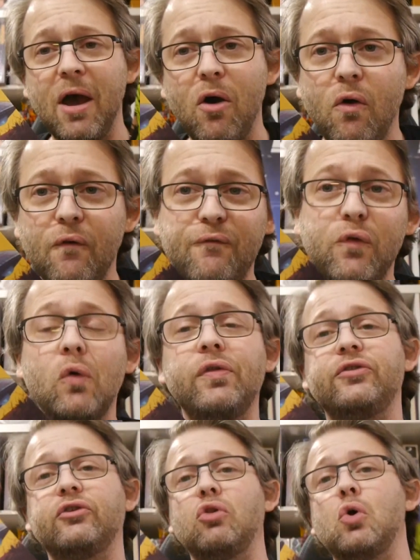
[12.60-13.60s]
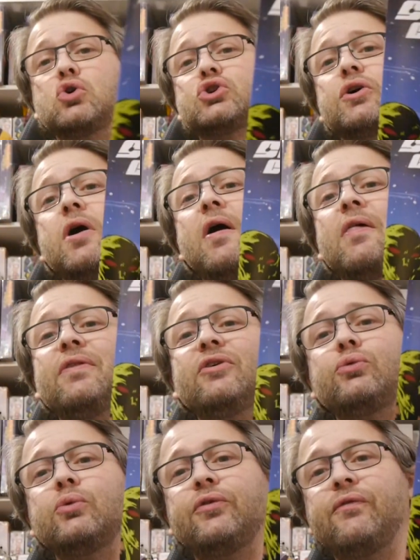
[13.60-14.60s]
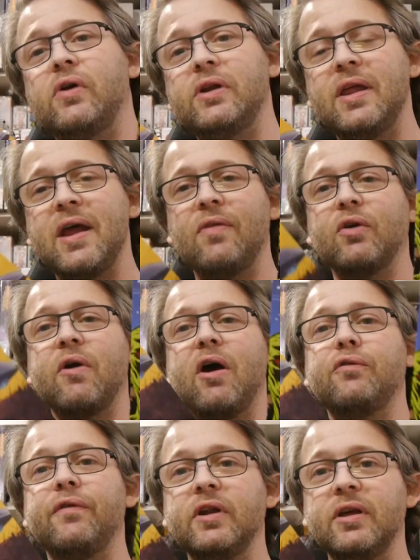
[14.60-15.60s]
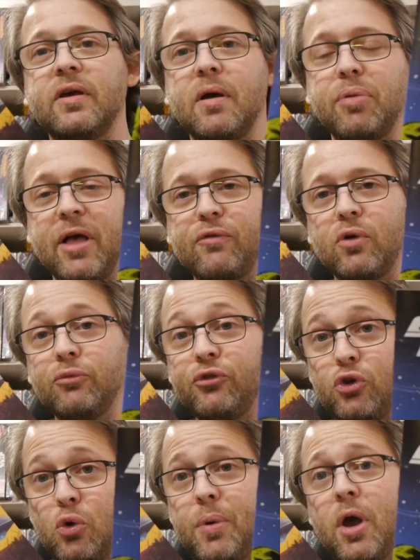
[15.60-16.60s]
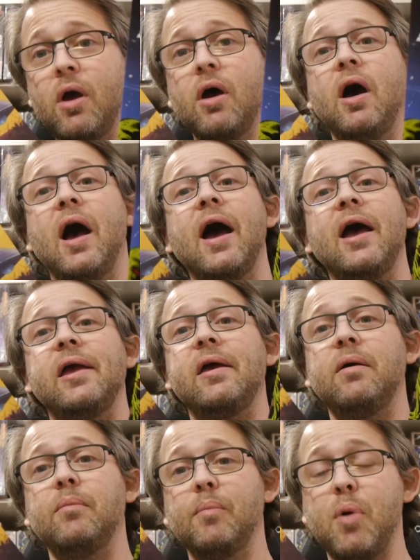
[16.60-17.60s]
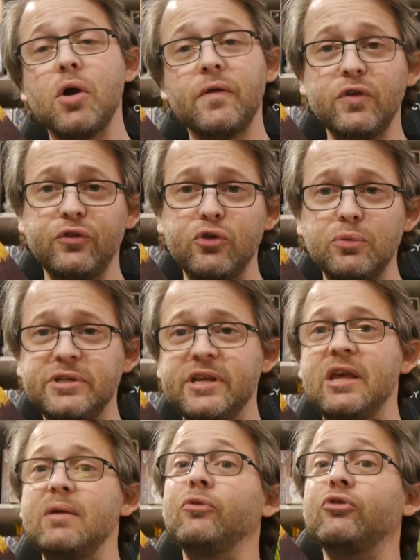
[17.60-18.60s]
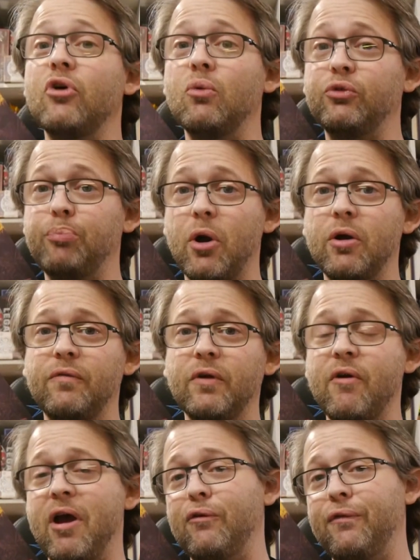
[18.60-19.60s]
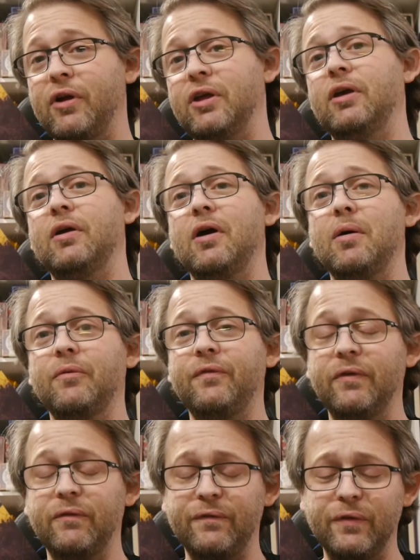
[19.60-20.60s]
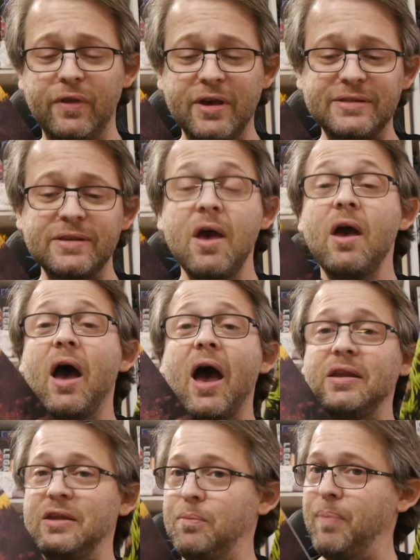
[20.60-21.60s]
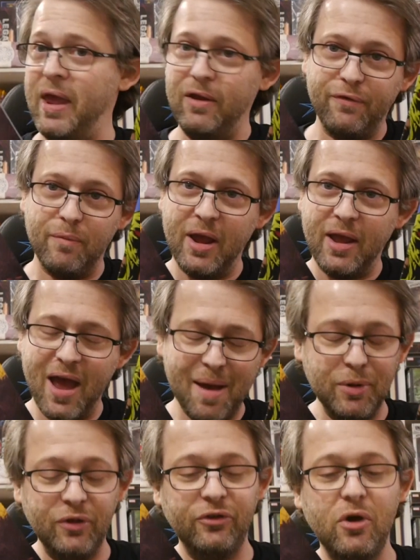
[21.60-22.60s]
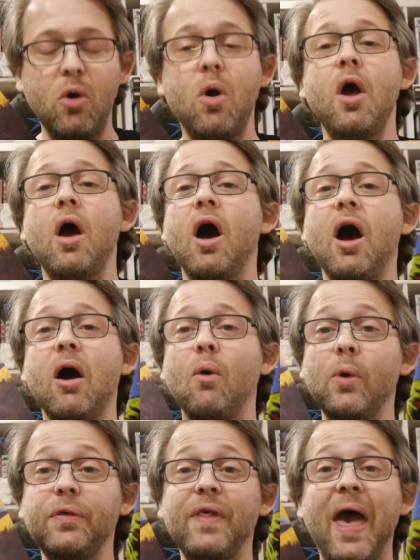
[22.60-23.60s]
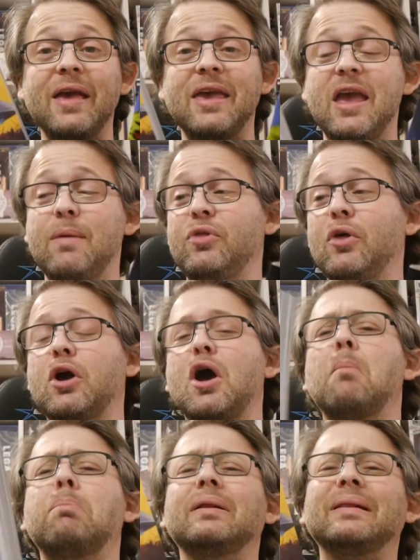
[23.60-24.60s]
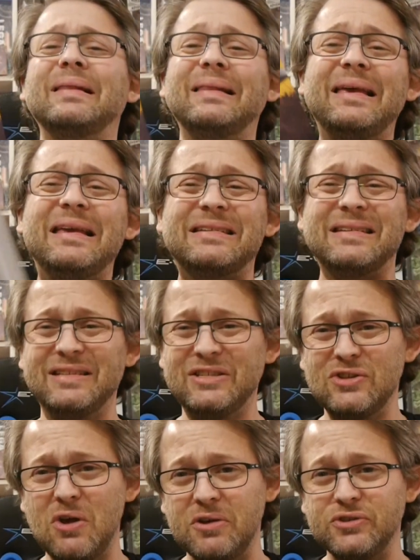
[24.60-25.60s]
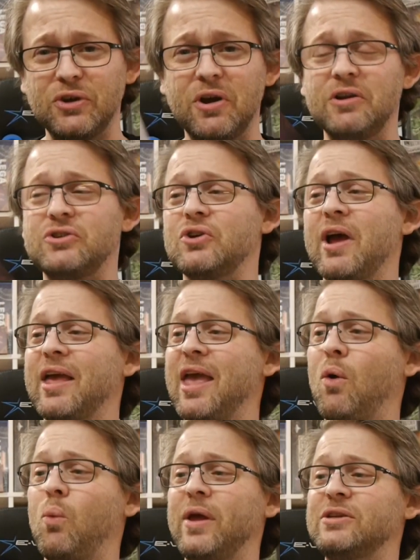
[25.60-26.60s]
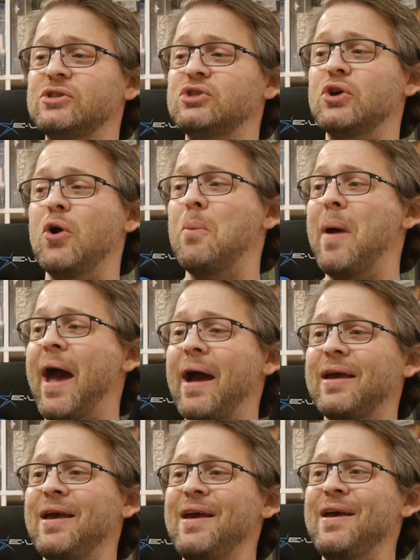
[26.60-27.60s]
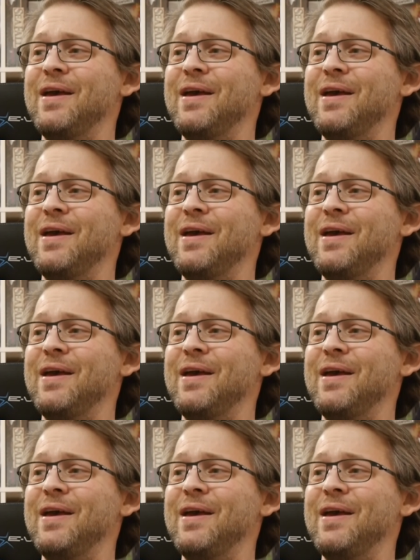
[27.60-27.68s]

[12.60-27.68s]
now, full disclosure, this was funded on the crowdfunding platform Zoop. Uh, I am part of the Zoop team, so it was part of the crowdfunding uh, for, for this. I did pay for my copies, though. Uh, with that came the complete Saucer Country. I can't wait to go back